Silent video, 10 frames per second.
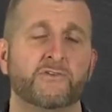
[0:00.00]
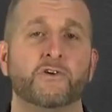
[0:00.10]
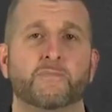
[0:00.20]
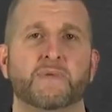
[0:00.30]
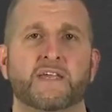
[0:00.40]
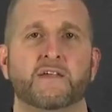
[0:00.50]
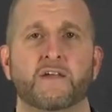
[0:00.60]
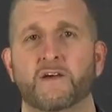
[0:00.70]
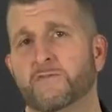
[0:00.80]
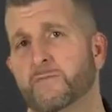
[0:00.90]
took me
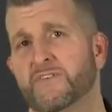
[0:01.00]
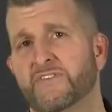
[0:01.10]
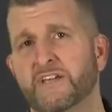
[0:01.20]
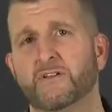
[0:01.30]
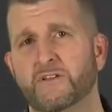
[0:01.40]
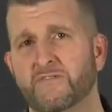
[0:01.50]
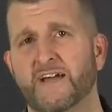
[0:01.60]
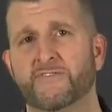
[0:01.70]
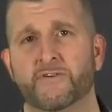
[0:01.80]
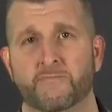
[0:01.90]
from a single
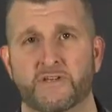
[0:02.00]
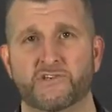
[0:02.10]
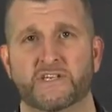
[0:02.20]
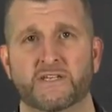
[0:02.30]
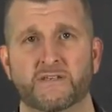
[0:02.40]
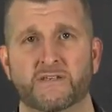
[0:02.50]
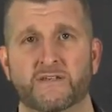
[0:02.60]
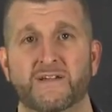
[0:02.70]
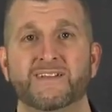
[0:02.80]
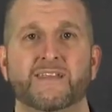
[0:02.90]
investor in Michigan
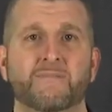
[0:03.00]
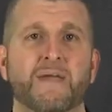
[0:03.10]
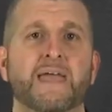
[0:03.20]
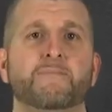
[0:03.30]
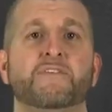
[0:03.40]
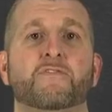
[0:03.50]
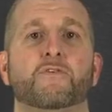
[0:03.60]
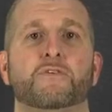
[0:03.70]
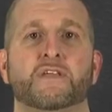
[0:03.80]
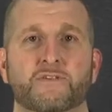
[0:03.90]
to the man
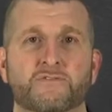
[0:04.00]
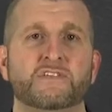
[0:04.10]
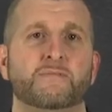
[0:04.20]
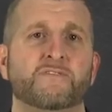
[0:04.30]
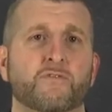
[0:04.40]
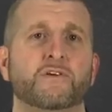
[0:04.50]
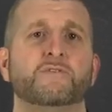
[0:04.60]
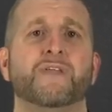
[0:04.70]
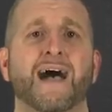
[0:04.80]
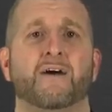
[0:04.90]
that you see before
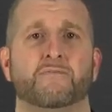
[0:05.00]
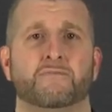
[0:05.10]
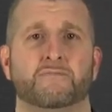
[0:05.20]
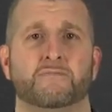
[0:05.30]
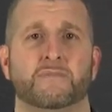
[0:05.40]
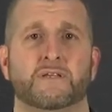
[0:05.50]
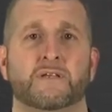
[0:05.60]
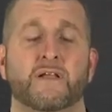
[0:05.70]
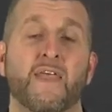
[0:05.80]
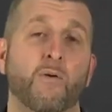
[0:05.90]
you now.
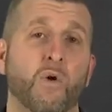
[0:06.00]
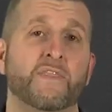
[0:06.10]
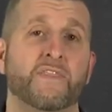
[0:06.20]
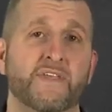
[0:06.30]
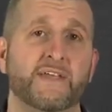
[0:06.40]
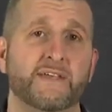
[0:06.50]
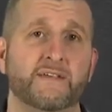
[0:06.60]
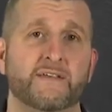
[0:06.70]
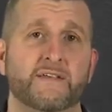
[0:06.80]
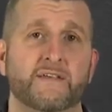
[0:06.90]
That one
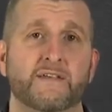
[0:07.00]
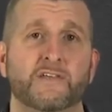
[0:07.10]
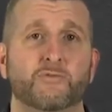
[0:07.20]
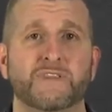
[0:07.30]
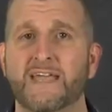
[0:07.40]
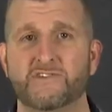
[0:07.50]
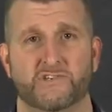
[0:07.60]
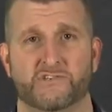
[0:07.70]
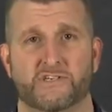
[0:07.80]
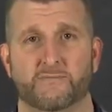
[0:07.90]
thing is
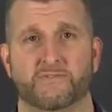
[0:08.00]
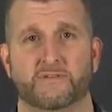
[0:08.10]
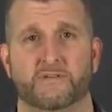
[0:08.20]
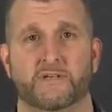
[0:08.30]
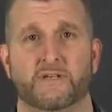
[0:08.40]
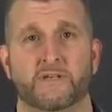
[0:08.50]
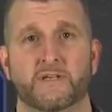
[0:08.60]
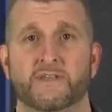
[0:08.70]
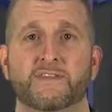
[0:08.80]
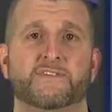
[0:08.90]
relationships.
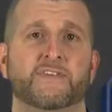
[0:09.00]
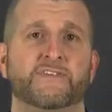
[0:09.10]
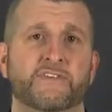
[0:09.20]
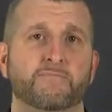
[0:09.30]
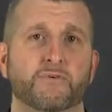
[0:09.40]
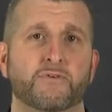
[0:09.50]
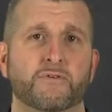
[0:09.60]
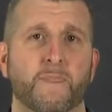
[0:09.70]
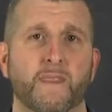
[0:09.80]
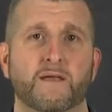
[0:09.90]
This is a
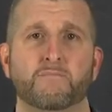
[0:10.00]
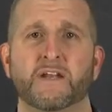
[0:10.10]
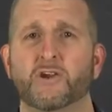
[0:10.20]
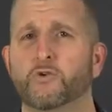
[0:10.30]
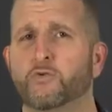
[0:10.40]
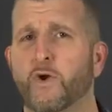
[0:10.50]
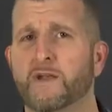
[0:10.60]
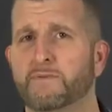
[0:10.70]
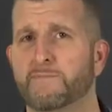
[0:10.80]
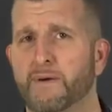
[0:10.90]
simple but
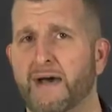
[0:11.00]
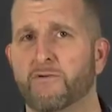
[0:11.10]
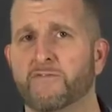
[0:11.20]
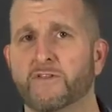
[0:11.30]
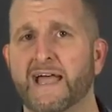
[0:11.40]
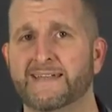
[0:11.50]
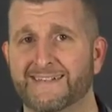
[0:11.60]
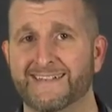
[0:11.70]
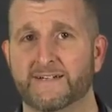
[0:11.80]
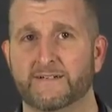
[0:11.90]
incredibly powerful
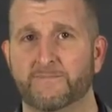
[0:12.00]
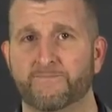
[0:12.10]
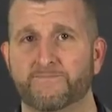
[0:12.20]
idea.